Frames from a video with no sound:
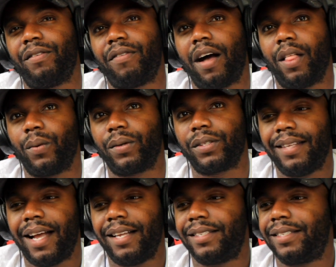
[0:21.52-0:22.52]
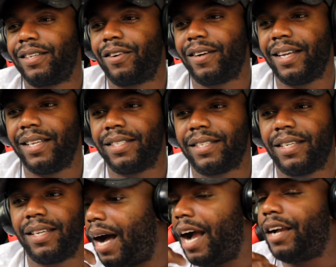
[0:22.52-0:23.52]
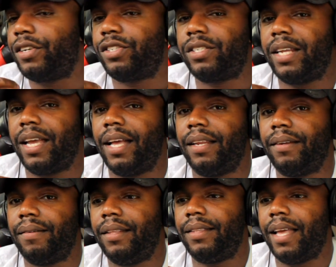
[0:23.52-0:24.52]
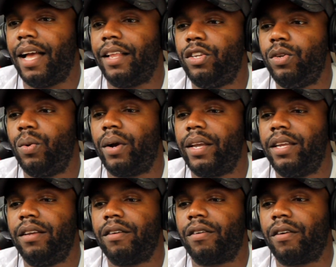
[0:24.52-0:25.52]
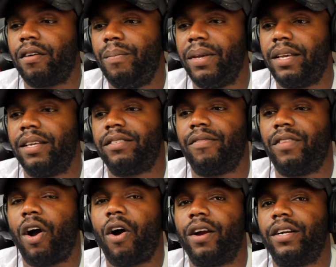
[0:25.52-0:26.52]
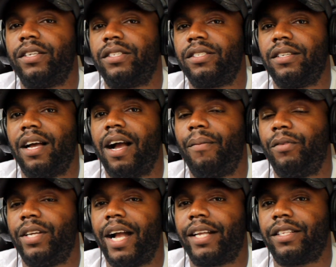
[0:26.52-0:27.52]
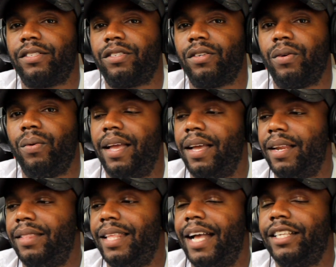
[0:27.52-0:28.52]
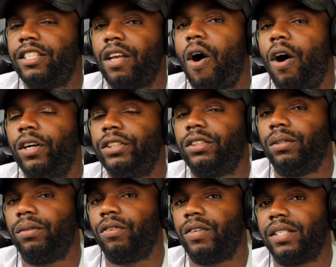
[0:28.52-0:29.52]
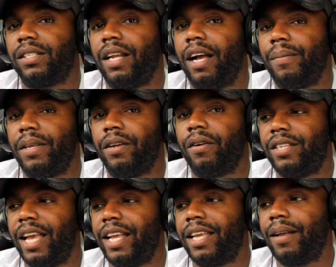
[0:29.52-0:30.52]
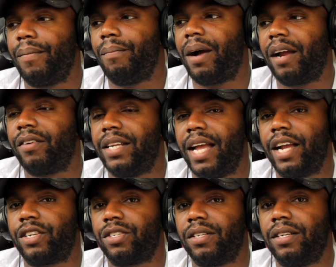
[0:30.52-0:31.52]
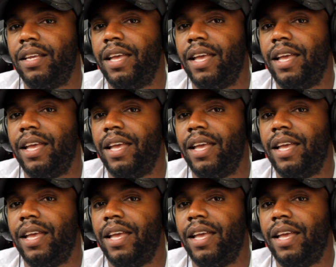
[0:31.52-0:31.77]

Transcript: followers. That's crazy. I understand that you are here because of the artists I'm reacting to. And that's also the reason I'm here, taking my reaction